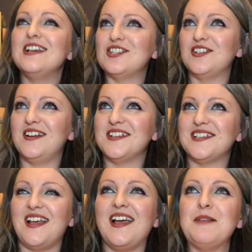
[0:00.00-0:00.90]
should I
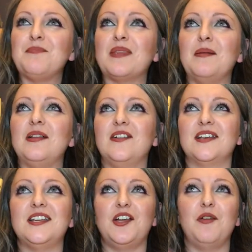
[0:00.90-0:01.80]
say,
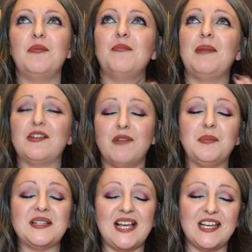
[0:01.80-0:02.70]
like, bad
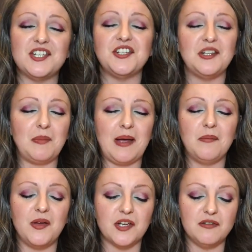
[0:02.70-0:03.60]
reputation about
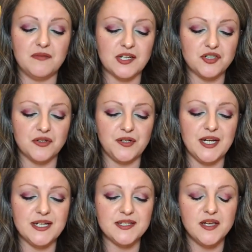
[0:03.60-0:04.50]
Mercury
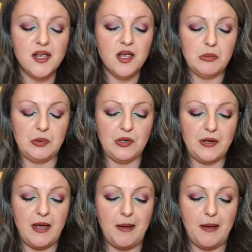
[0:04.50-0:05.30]
retrograde, but